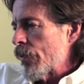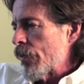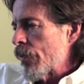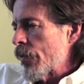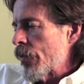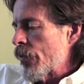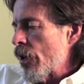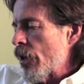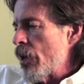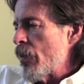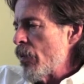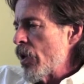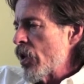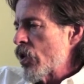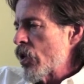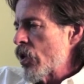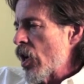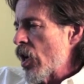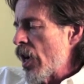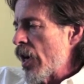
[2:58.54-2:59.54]
Framing
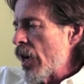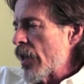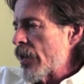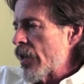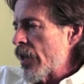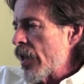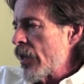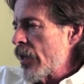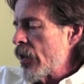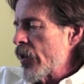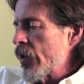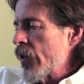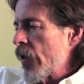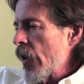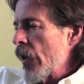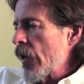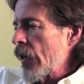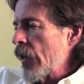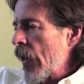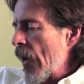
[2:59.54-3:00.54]
shots and looking
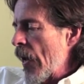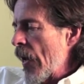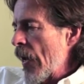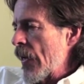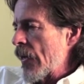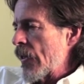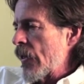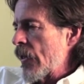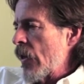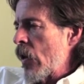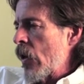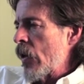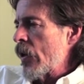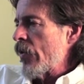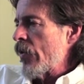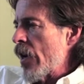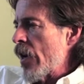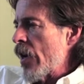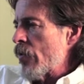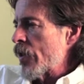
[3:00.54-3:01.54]
at light and all of
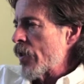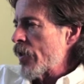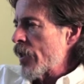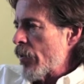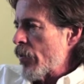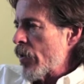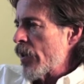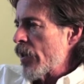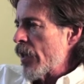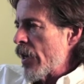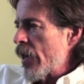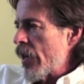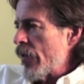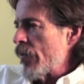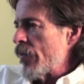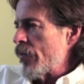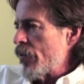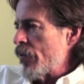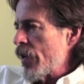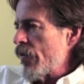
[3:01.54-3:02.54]
was something that I've
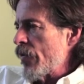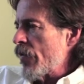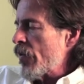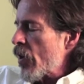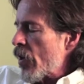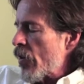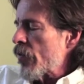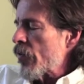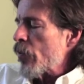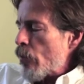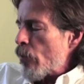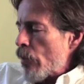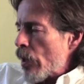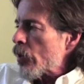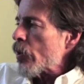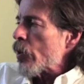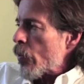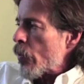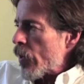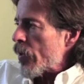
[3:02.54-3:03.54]
been very
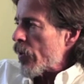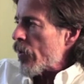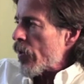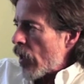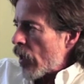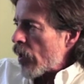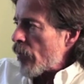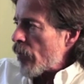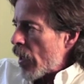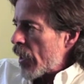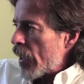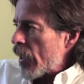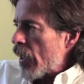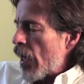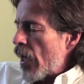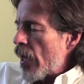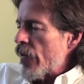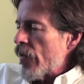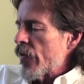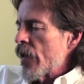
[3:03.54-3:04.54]
familiar with all of my
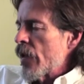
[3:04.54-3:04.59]
life.